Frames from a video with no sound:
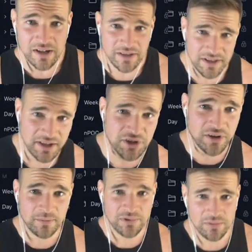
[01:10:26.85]
They said,
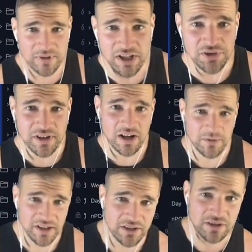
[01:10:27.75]
Trump, we need you to come
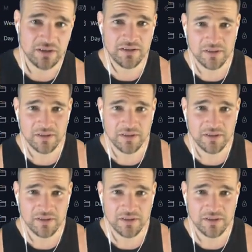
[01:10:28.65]
in here